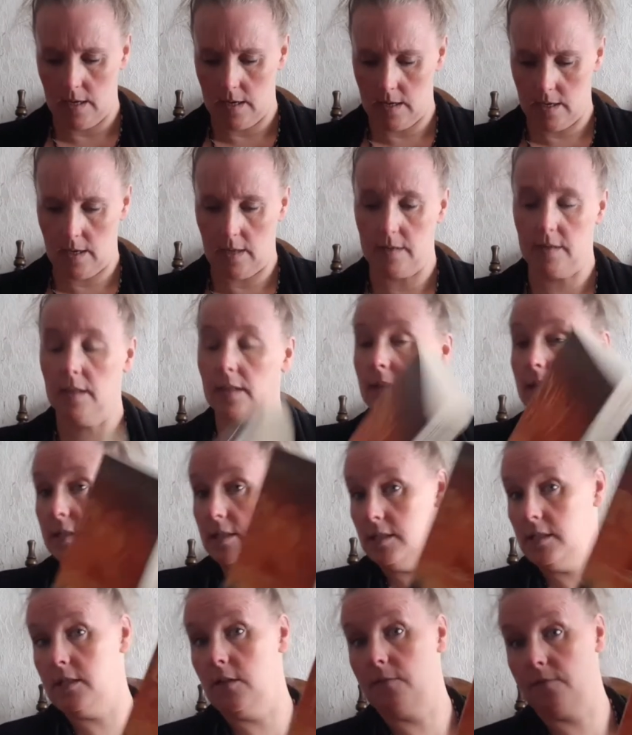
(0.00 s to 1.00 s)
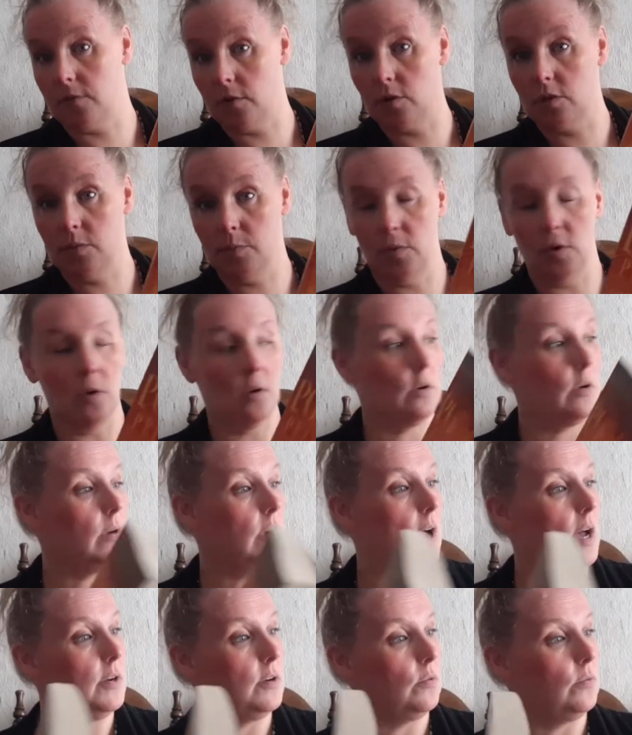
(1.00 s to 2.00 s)
I think this is the first book.
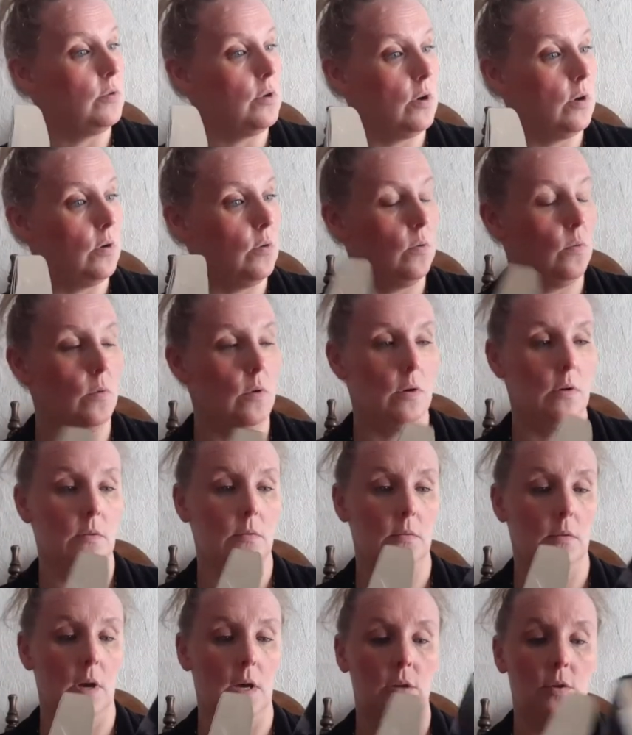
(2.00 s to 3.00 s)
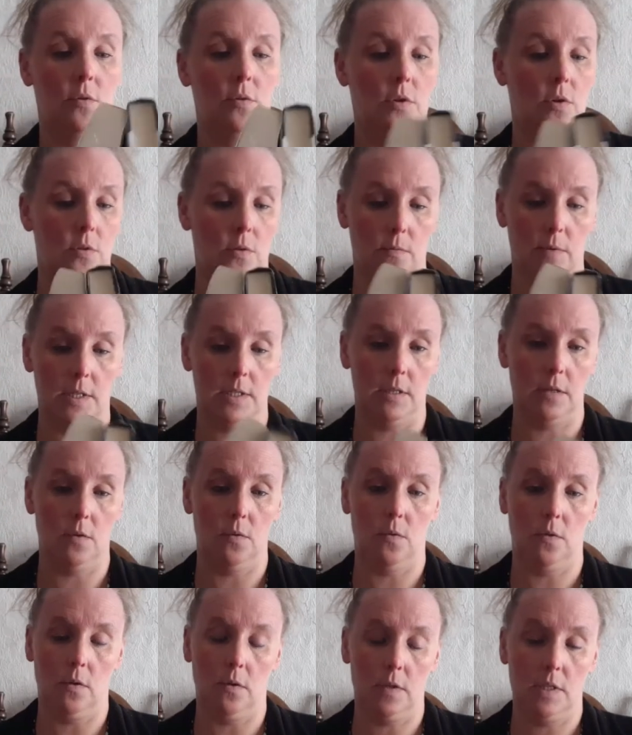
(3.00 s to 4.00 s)
I don't know. I don't know the rest of the
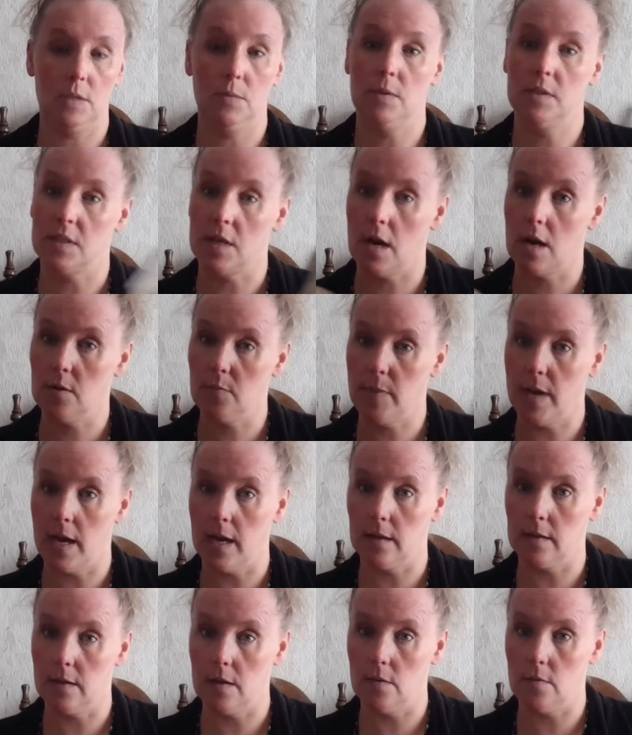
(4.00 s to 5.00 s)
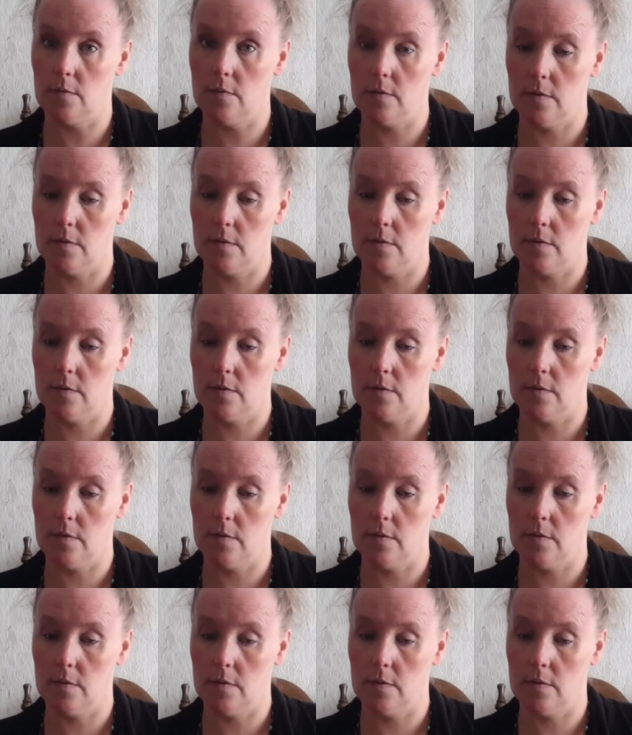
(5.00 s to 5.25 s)
order. This one's hardback, though.